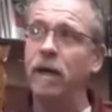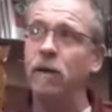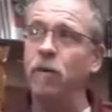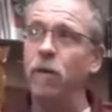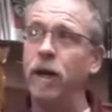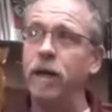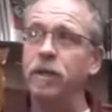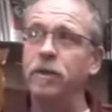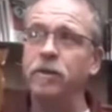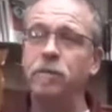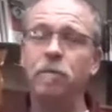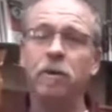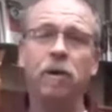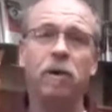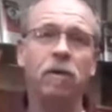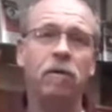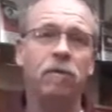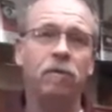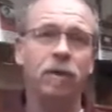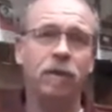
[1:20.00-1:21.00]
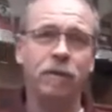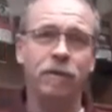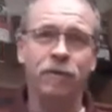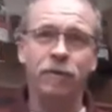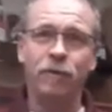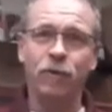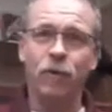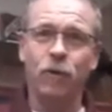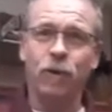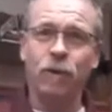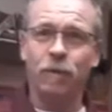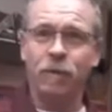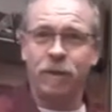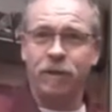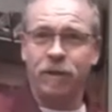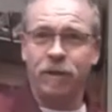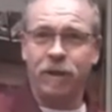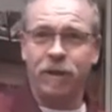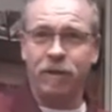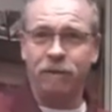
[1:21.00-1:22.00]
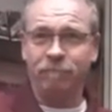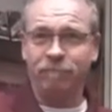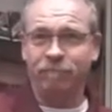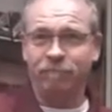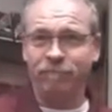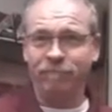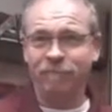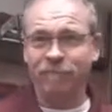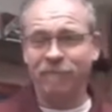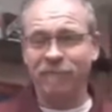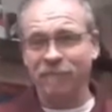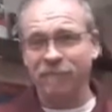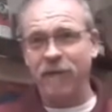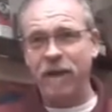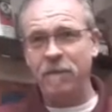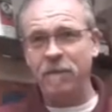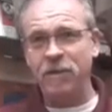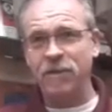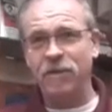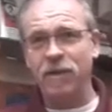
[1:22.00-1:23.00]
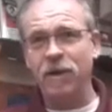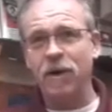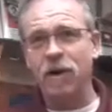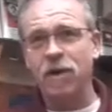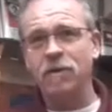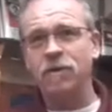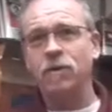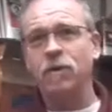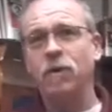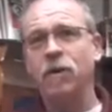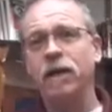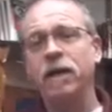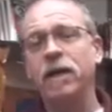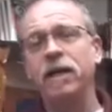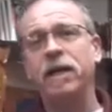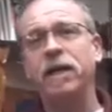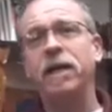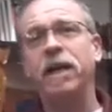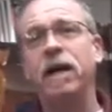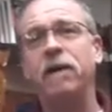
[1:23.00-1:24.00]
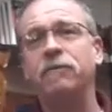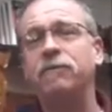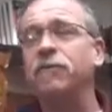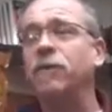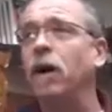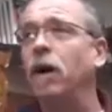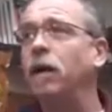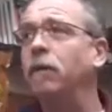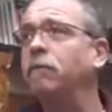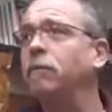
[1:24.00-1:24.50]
Waynesboro. We're the store with the famous Cigar Store Indian out front.